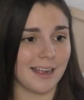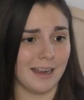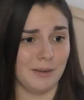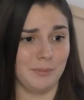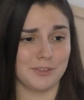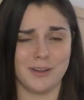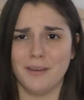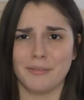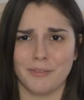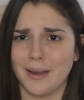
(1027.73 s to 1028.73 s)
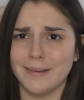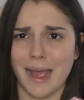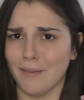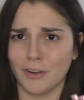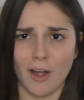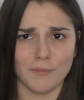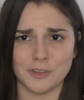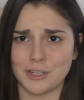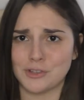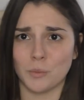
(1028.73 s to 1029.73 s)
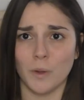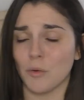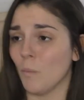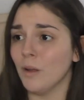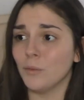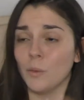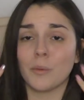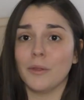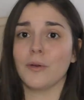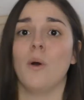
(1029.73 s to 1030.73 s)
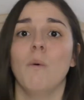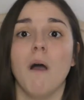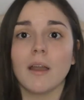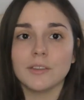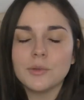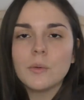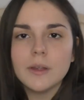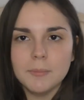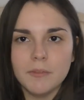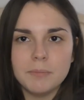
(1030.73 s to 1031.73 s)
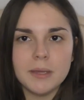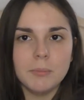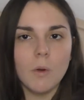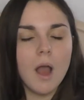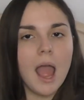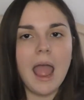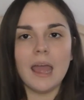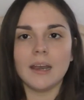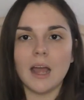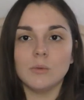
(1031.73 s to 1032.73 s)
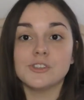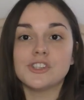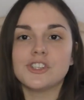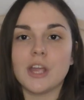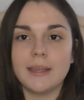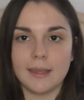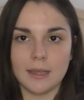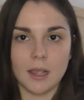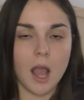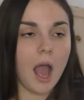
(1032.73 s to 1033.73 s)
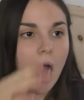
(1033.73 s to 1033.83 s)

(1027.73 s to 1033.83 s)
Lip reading: I was not afraid to have a conversation one-on-one or with a whole auditorium of people, and I was shaking.